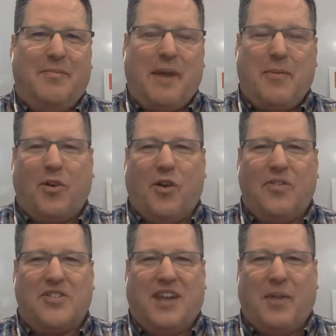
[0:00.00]
Maple Grove
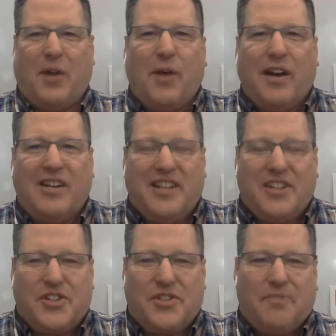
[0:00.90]
does not require a
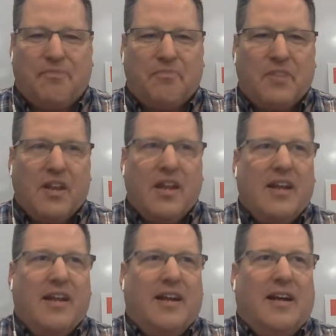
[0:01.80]
TISH.
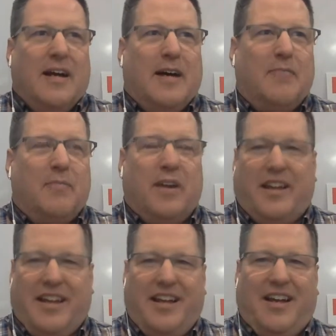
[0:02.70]

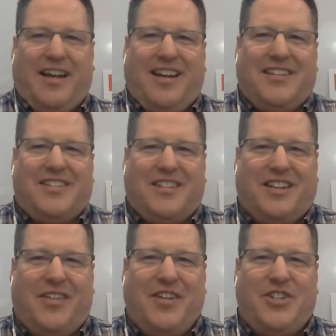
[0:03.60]
Again, this
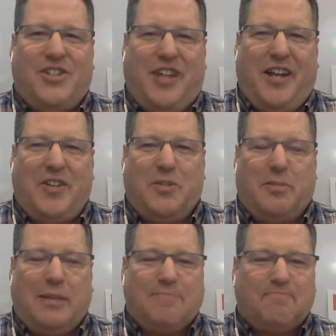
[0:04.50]
can always change,
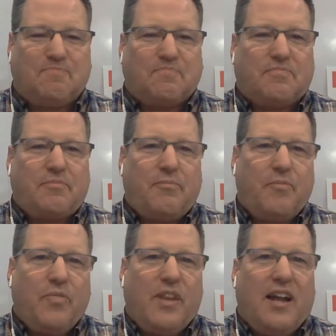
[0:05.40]
but
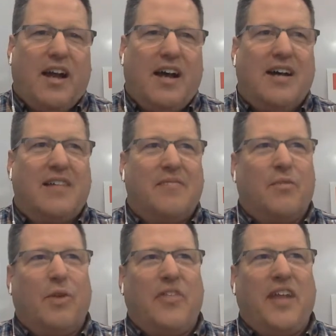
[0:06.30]

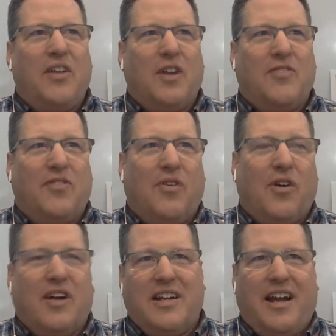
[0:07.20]
what they look
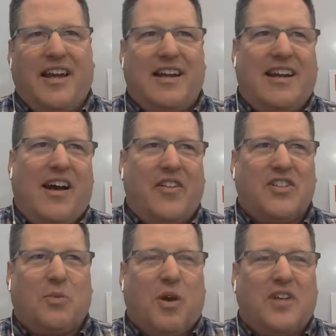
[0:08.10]
for, again, and how
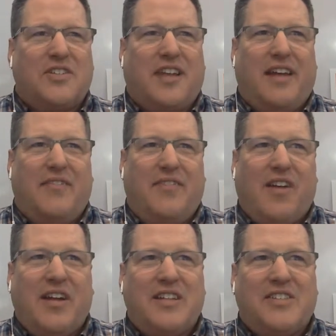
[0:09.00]
this works kind of
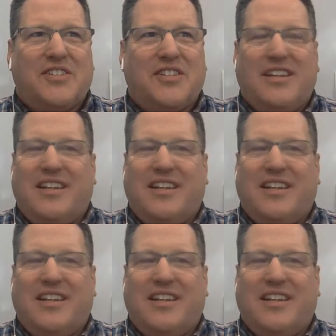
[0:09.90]
varies.